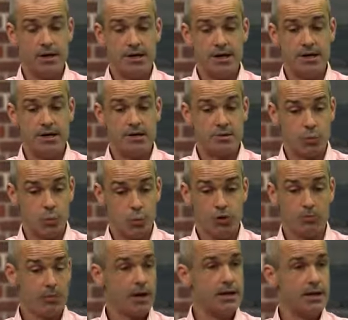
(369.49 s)
is
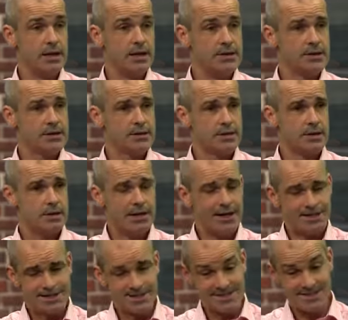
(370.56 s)
what money is.
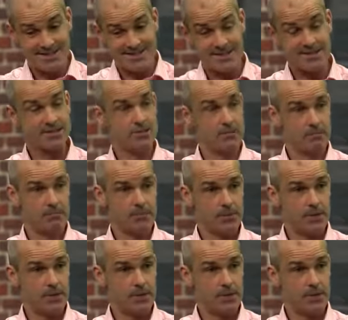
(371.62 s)
It's a system.